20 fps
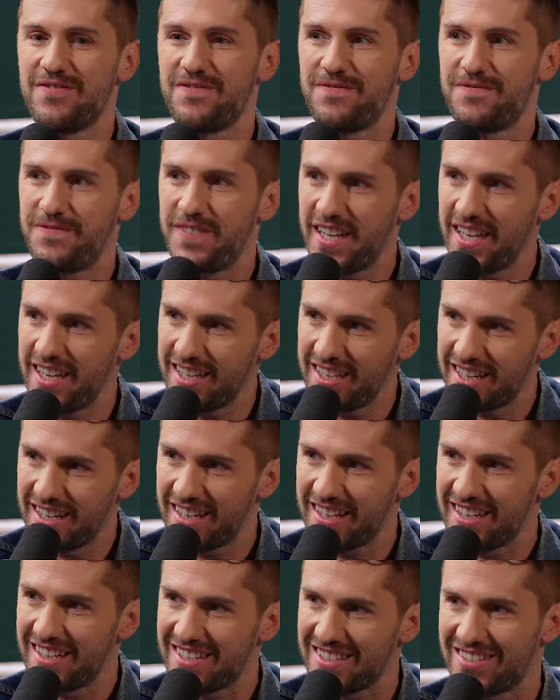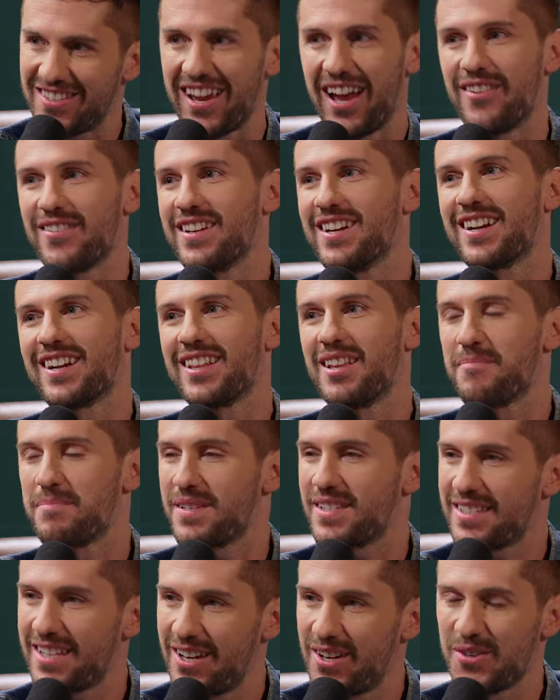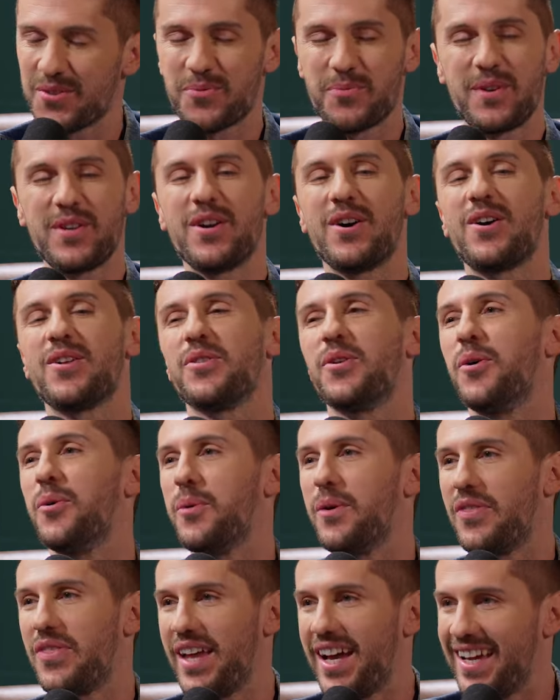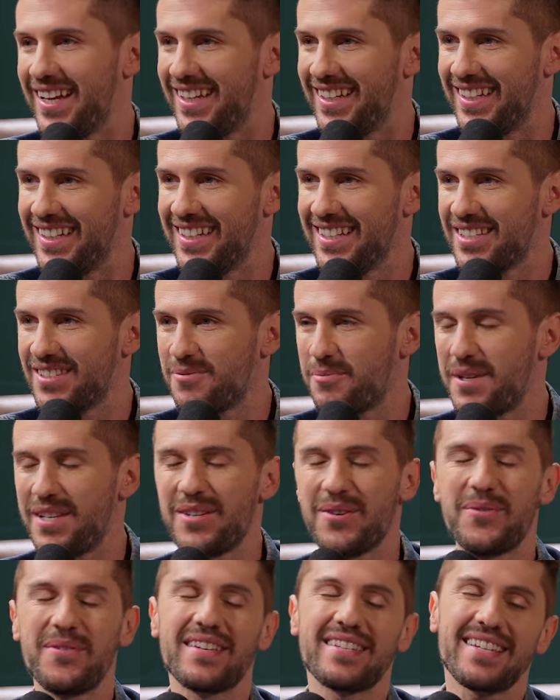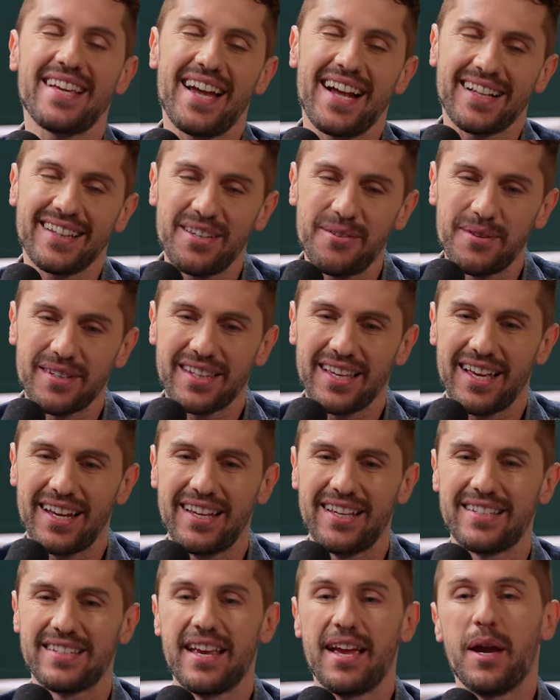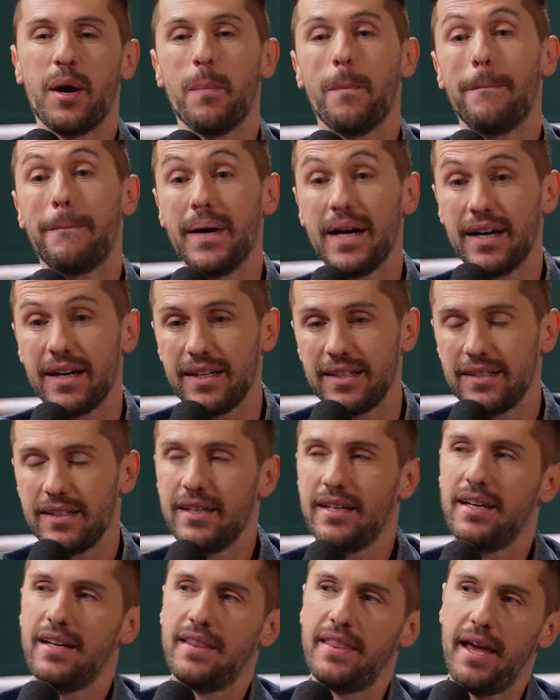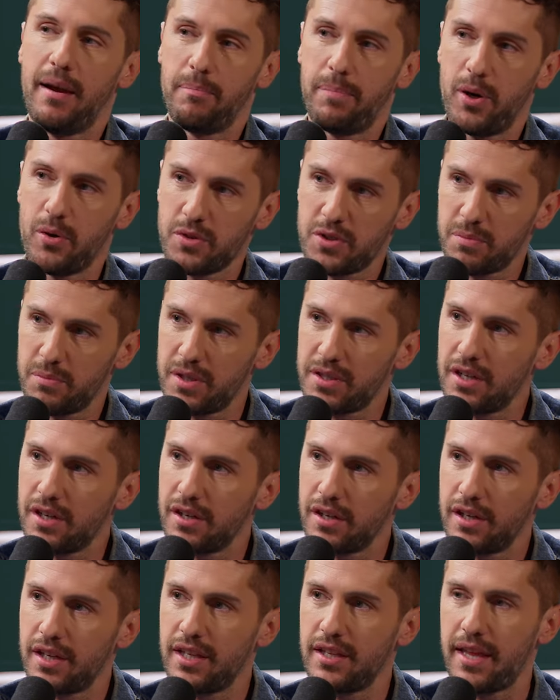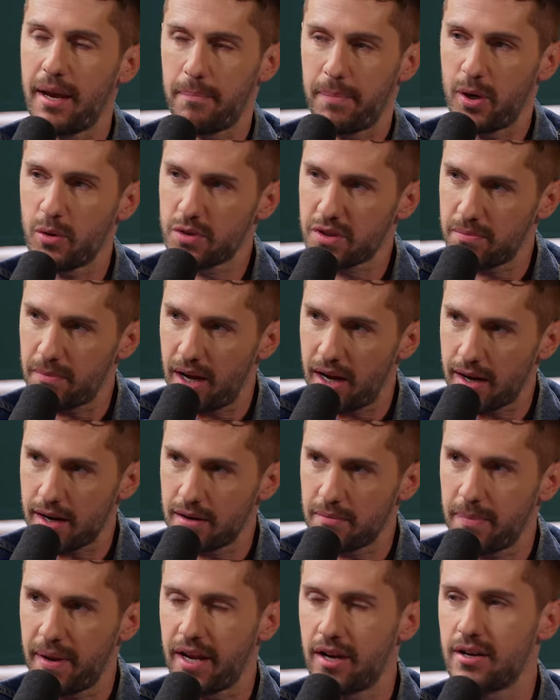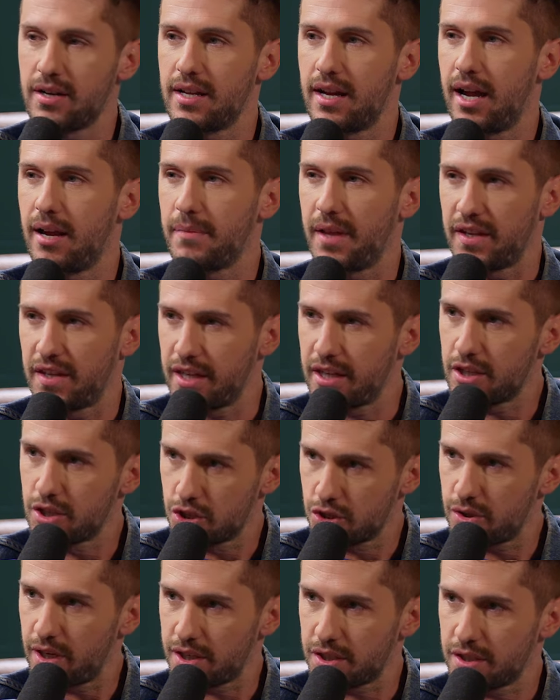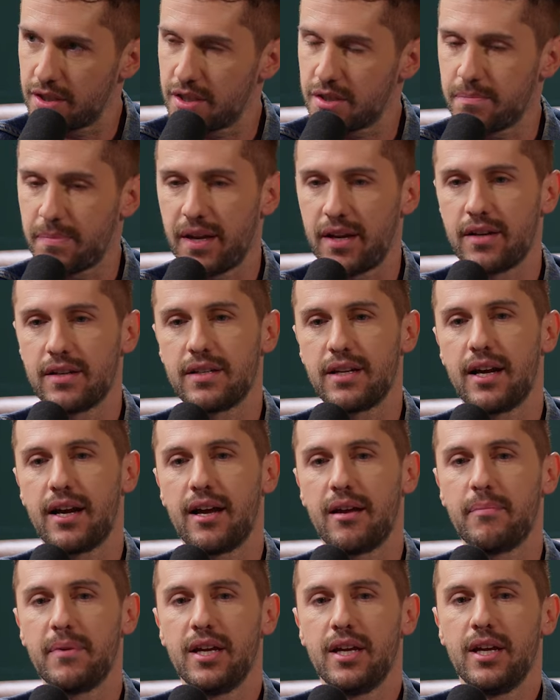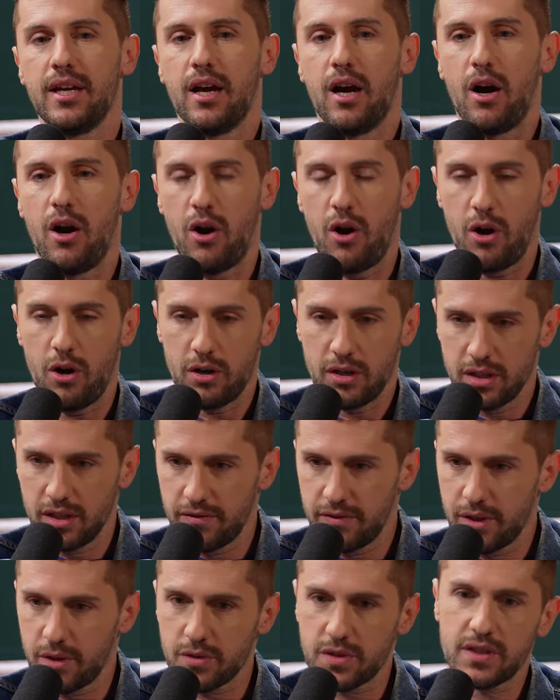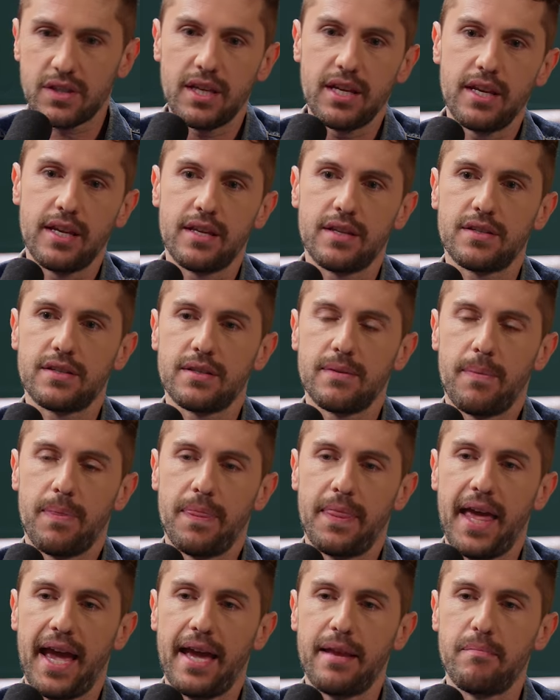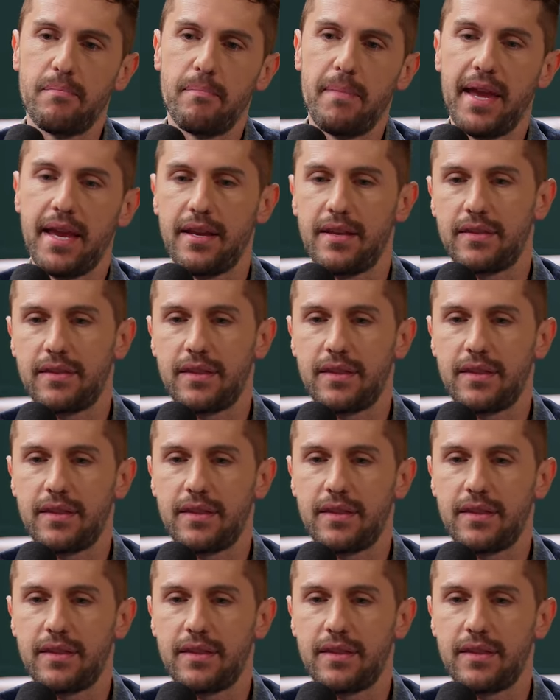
fetus, you're having a clump of cells. We all know what that is. Yeah. We know exactly what that is. But that postmodernity, that postmodern paradigm, that deconstructionist paradigm, all of those things that make